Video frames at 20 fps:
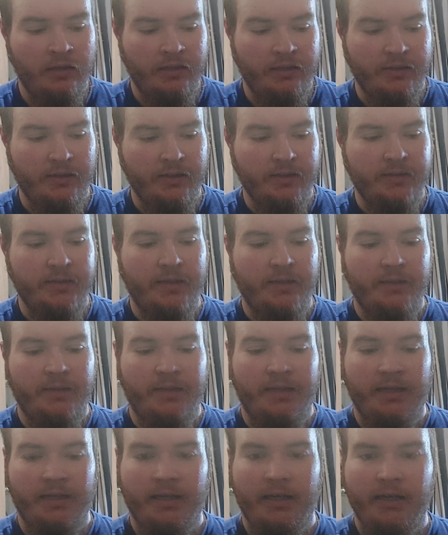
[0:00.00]
it's nice to have a
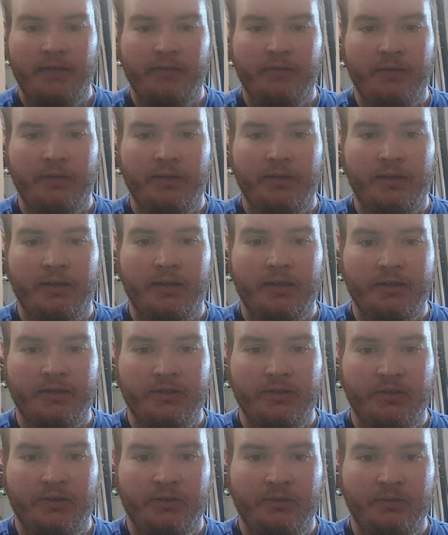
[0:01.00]
day off here and there,
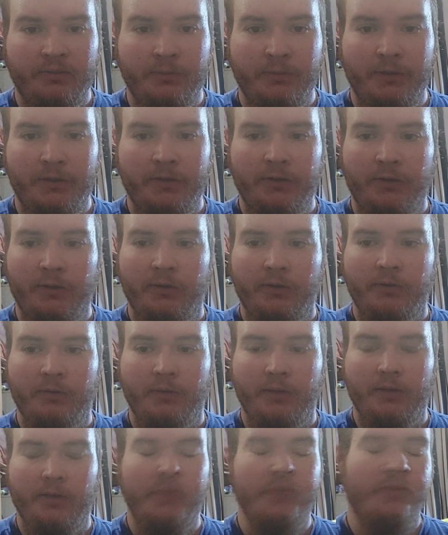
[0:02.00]
so pretty cool.
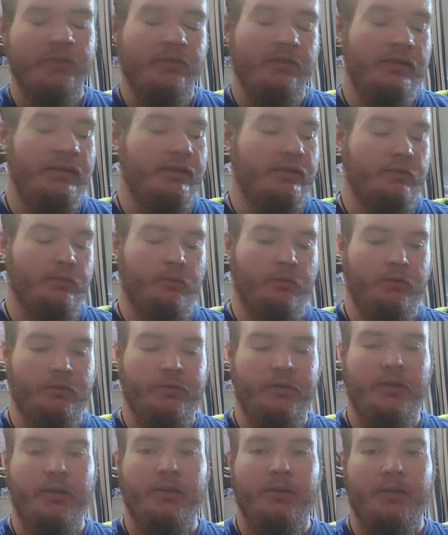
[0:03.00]
Well, it's it's well,
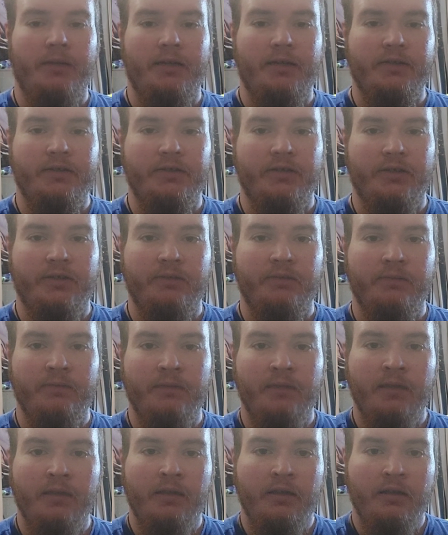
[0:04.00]
it's Labor Day, so
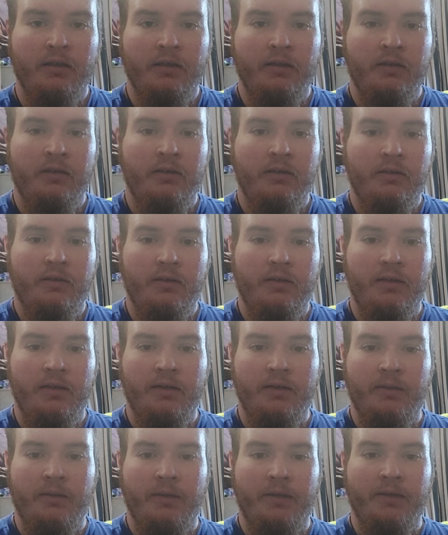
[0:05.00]

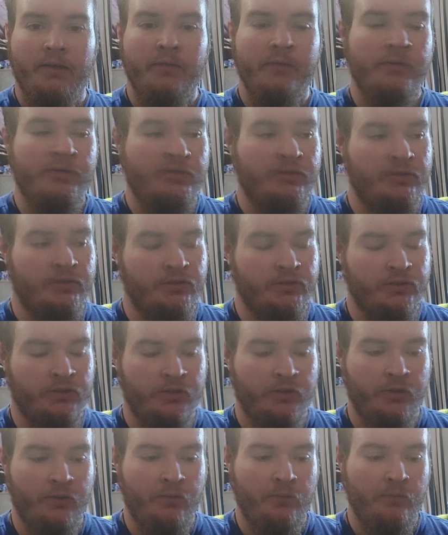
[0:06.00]
anyway,
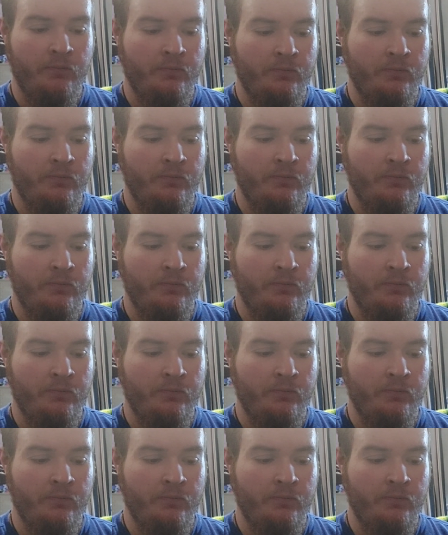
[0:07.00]
so